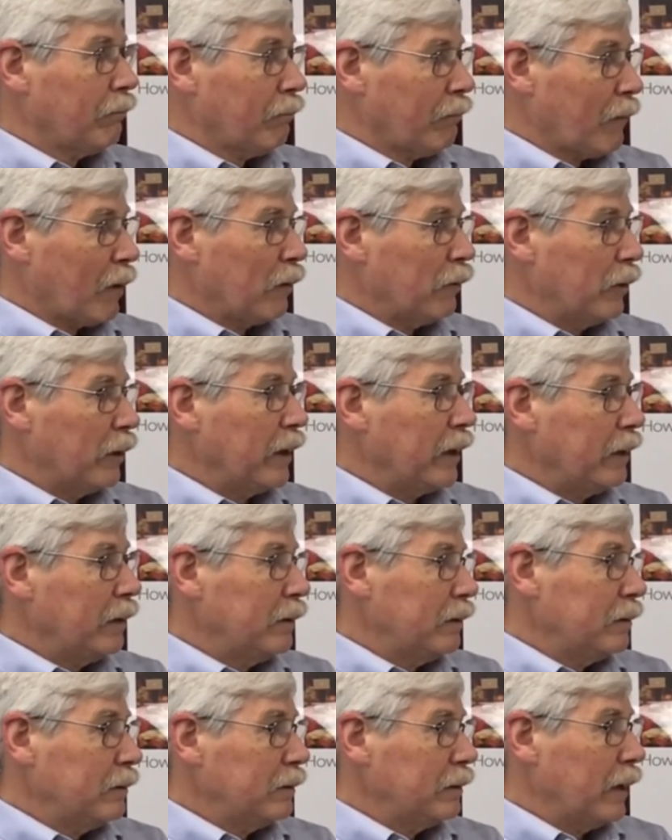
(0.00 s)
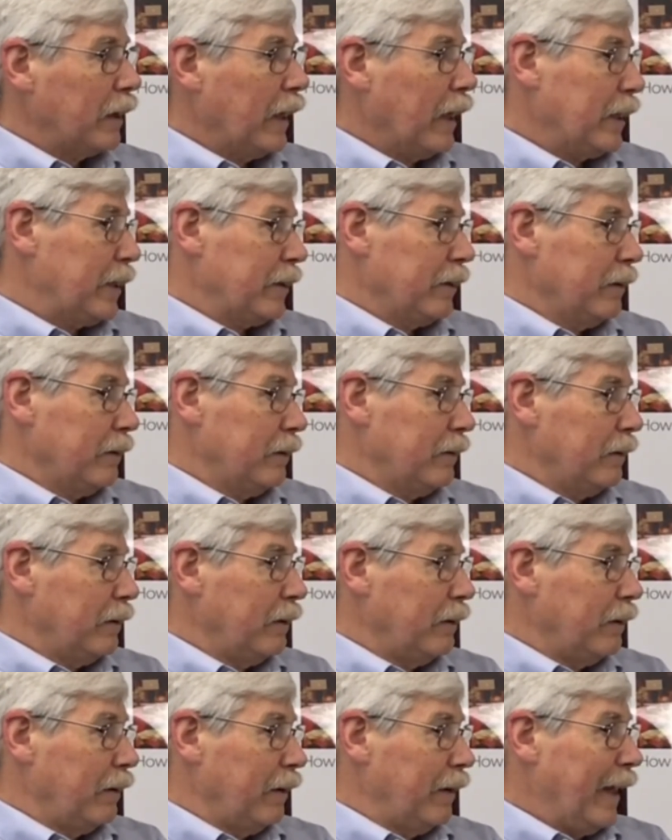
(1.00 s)
Right. And that
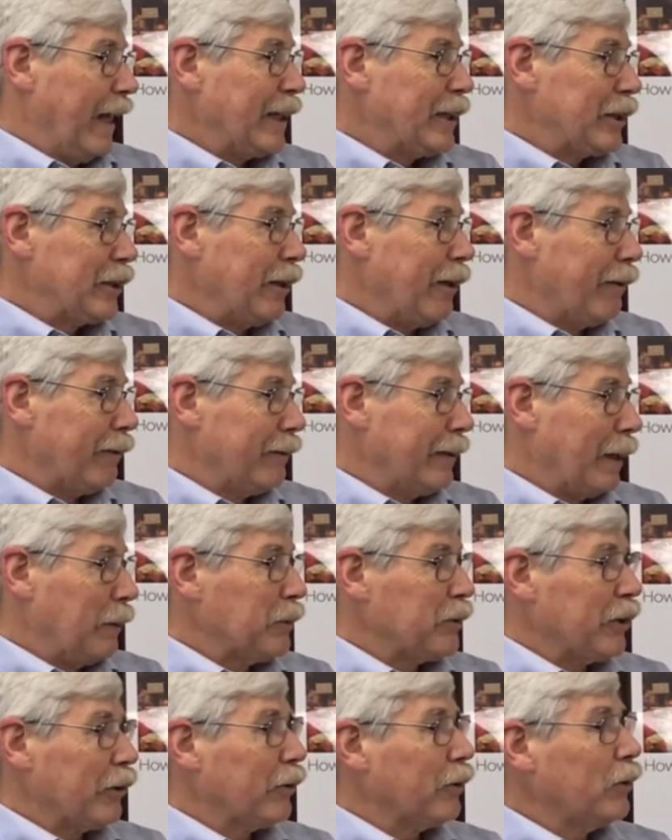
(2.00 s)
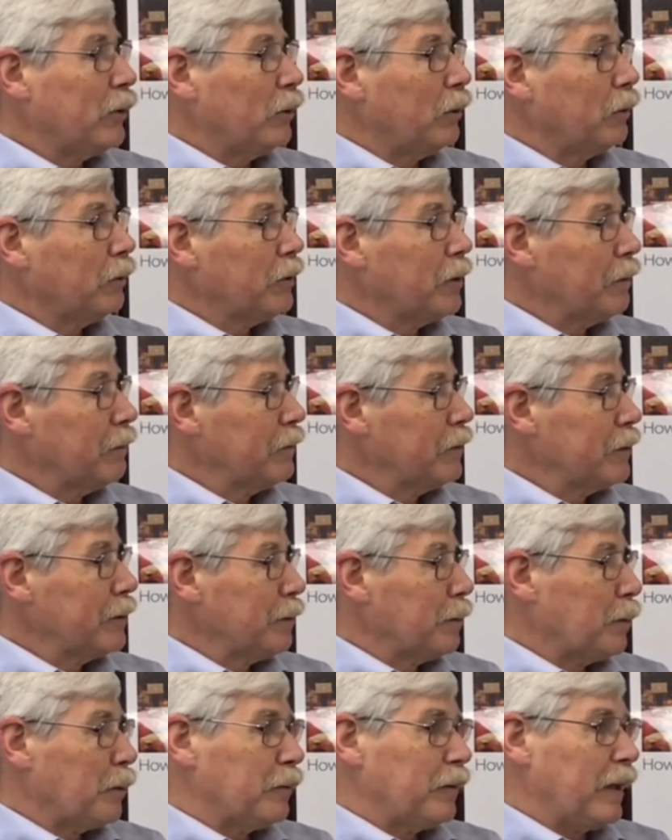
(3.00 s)
was our goal,
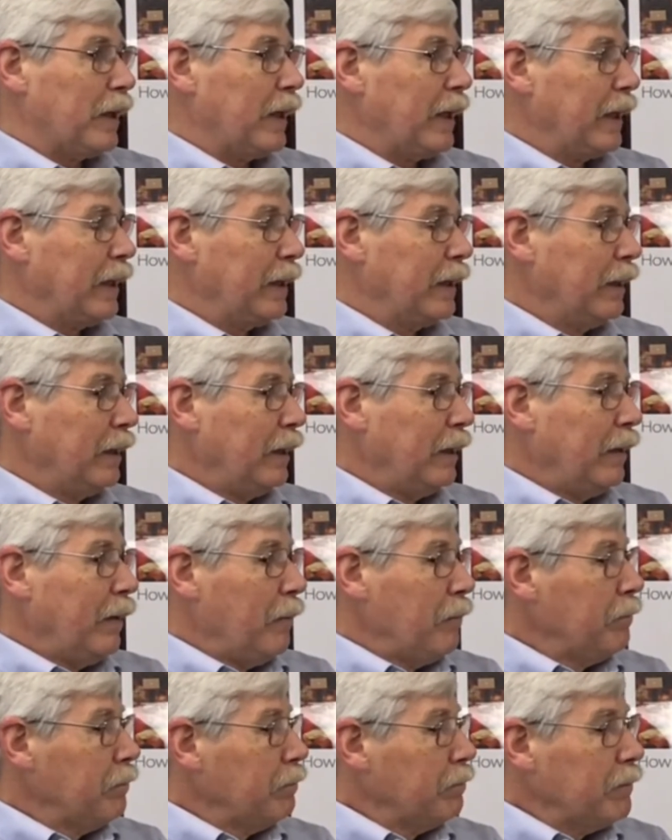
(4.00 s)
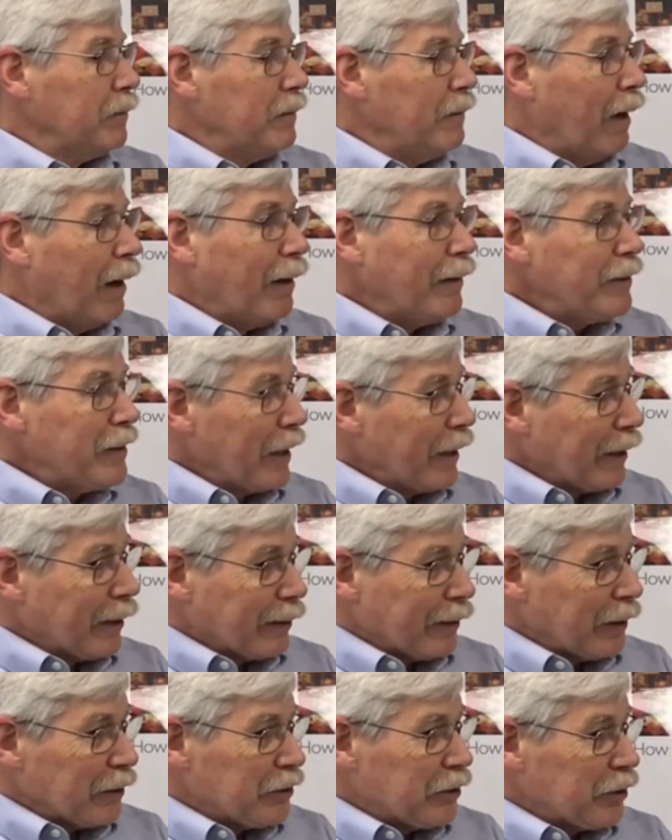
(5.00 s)
to provide our
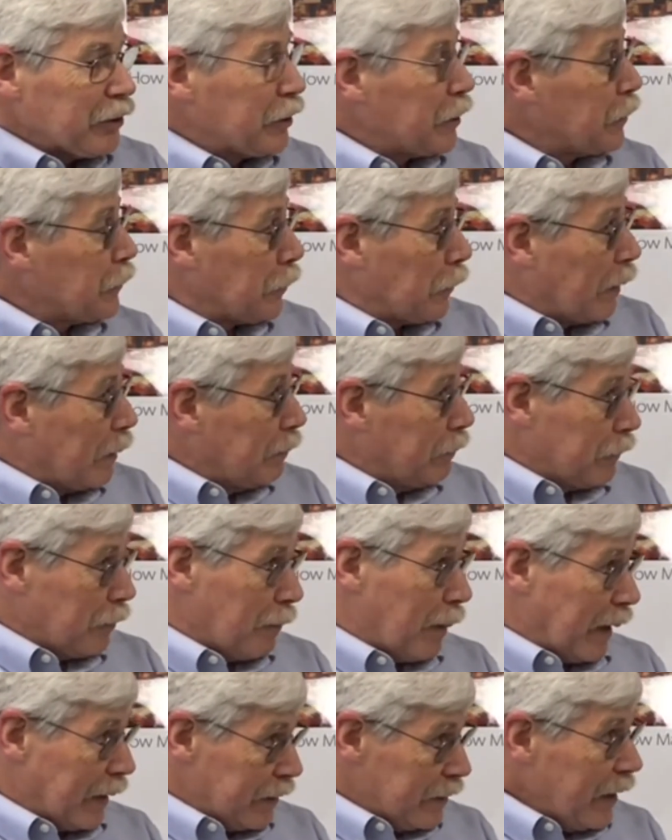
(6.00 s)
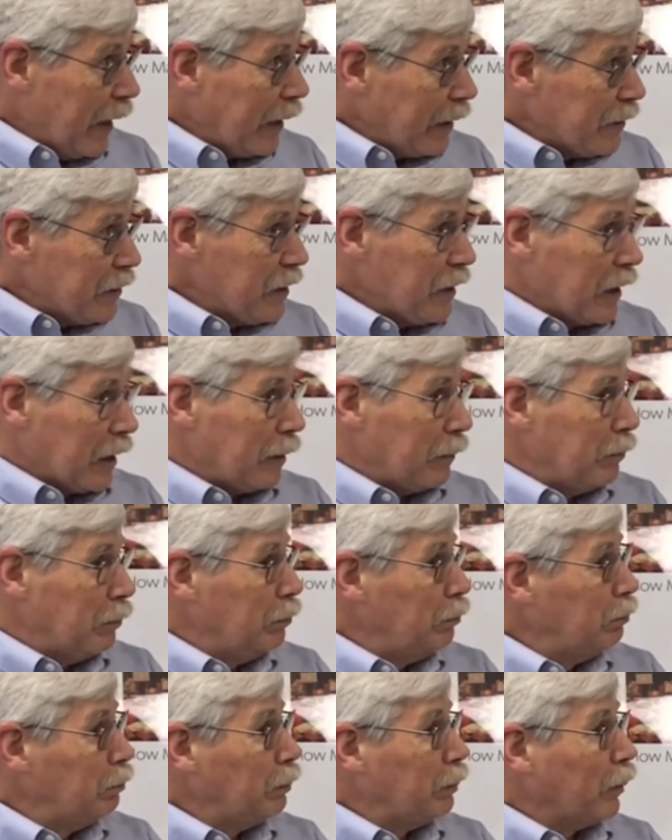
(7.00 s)
technical assistance for my tech team,
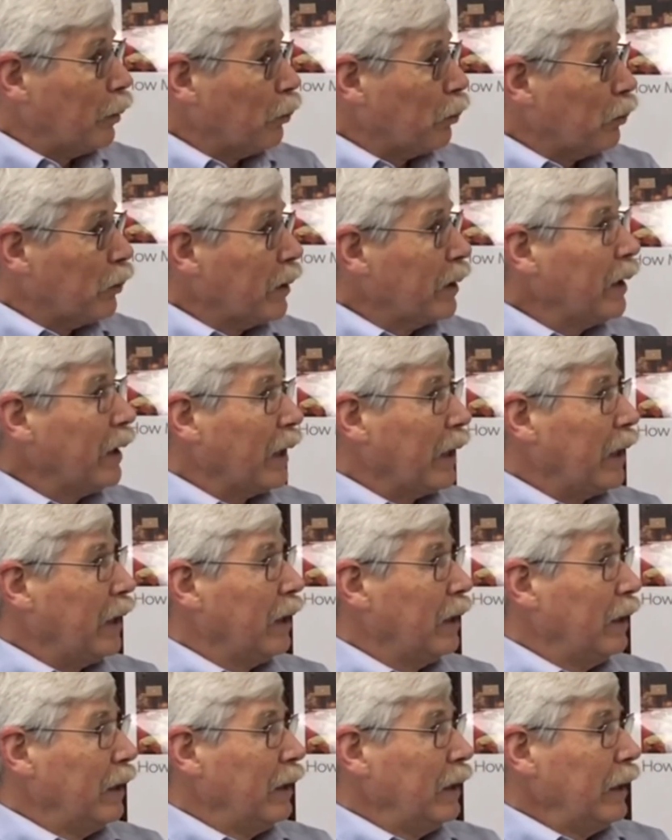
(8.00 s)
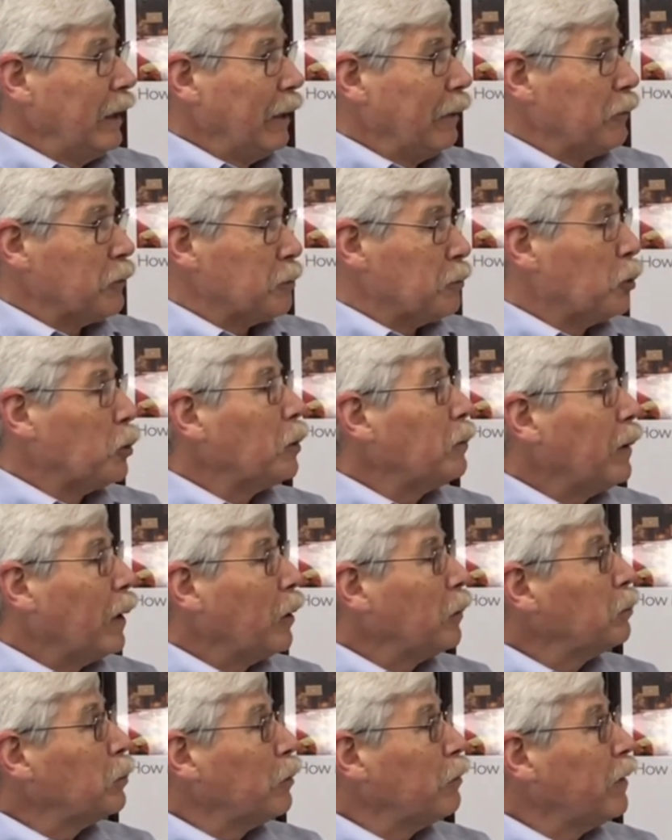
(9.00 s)
but really it was more
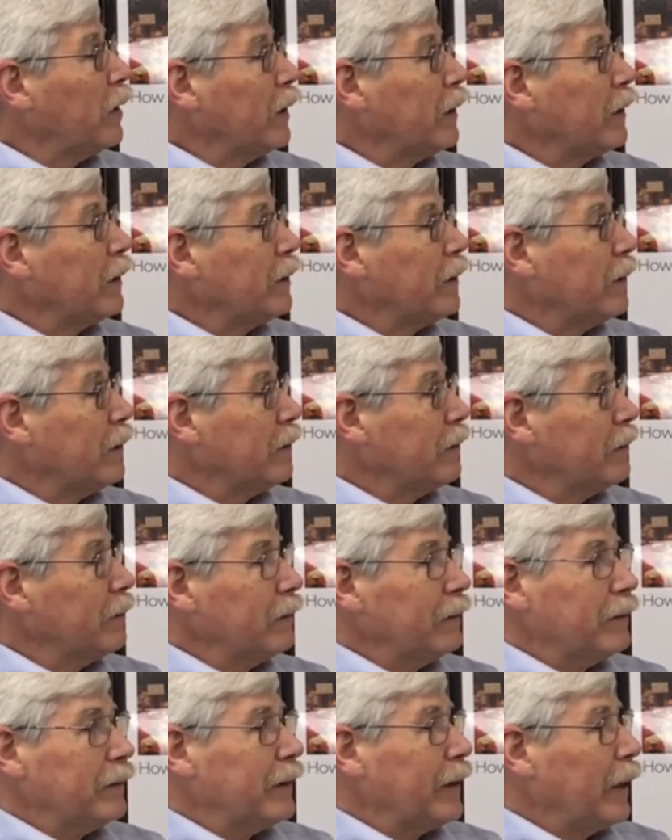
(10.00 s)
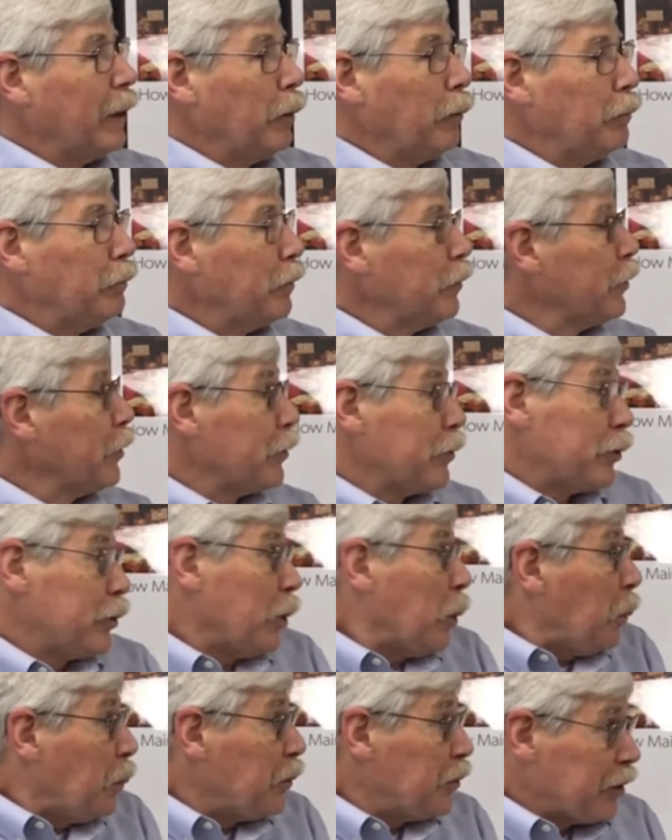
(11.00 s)
about providing the help for the
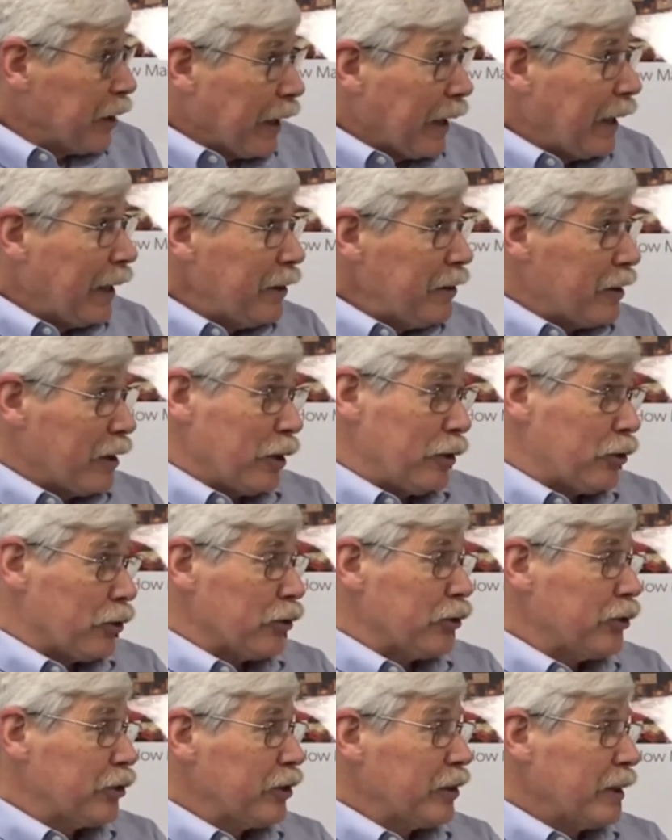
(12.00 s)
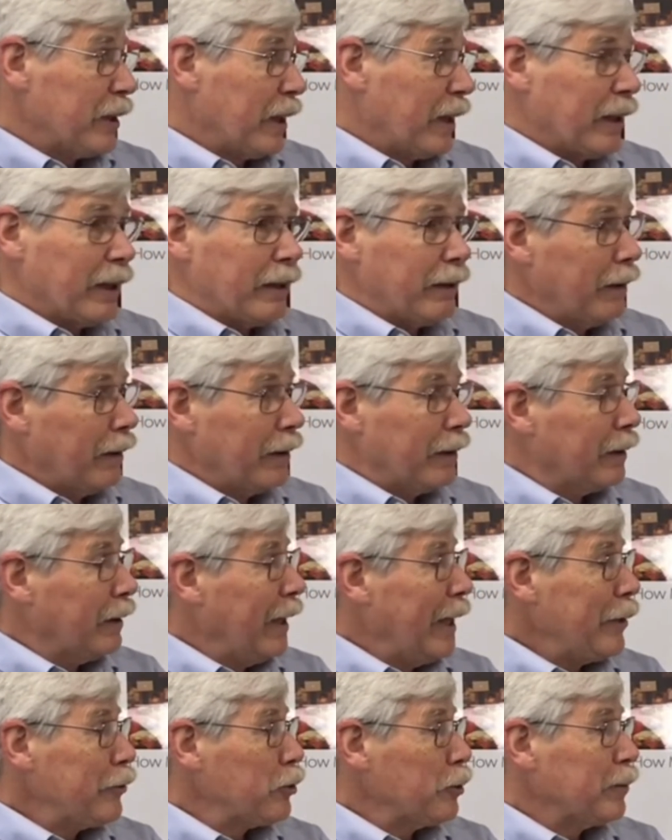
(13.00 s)
students and teachers in the
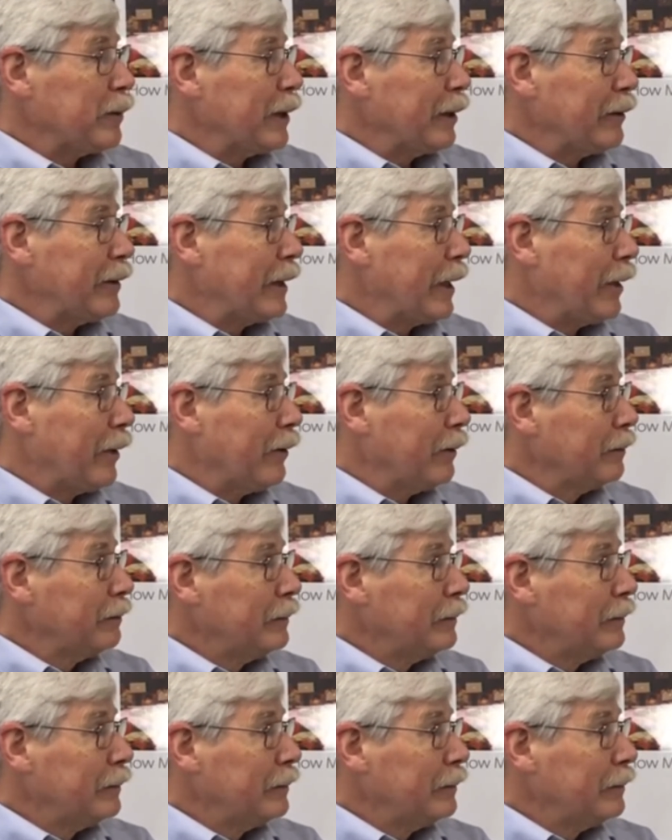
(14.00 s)
classrooms out there